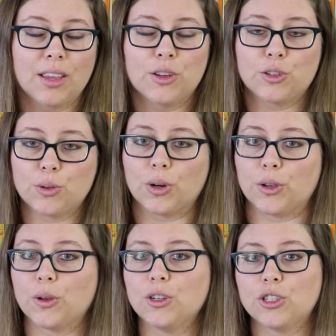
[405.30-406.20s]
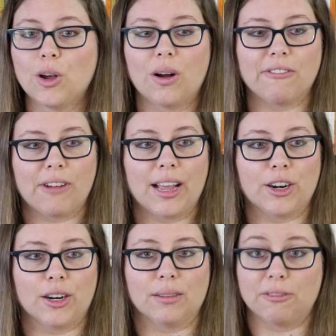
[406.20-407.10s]
Sure, you can show a
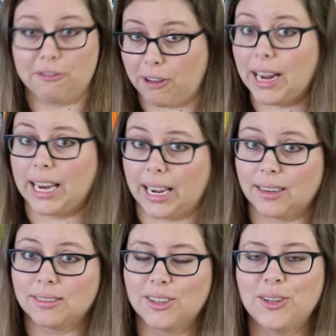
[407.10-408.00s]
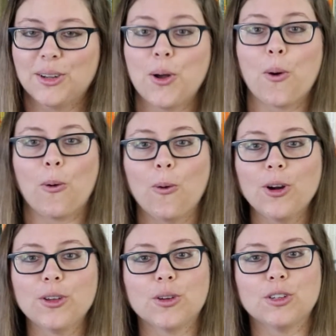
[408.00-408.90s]
fighter fighting,
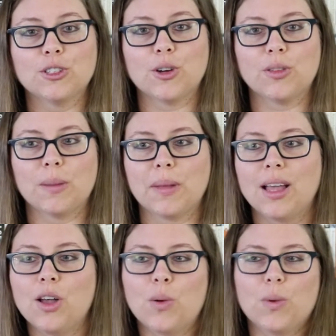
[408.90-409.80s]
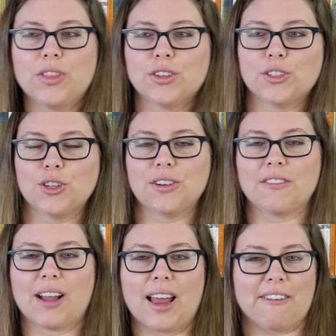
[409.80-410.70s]
or you can show them with a
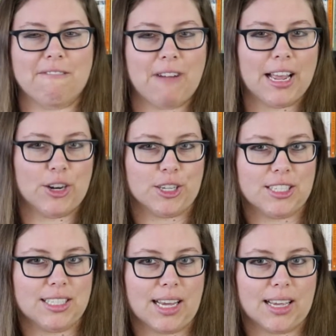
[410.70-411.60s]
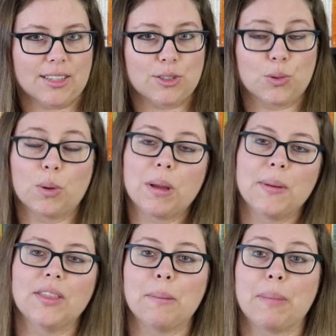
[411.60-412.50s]
certain kind of fighter stance, or
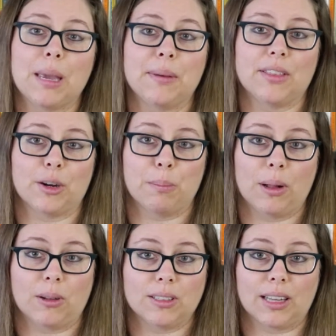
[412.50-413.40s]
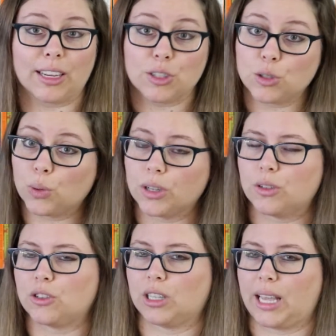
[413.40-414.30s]
maybe they baby their belt, like a sword
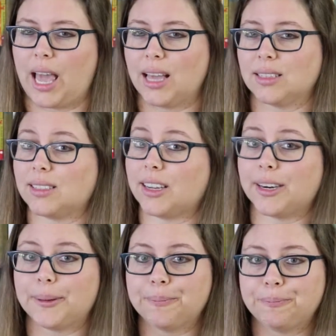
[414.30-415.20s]
usually hangs there.